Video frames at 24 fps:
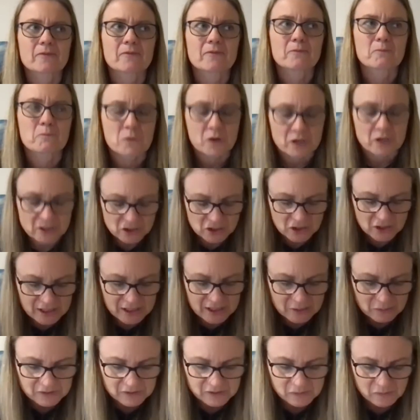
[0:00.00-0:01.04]
my journey
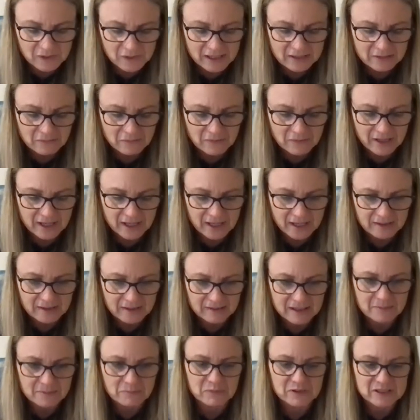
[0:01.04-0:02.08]
was one where,
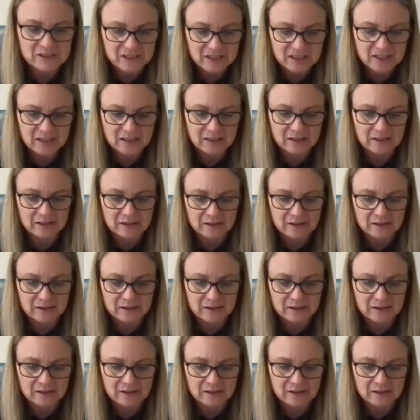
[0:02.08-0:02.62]
in particular,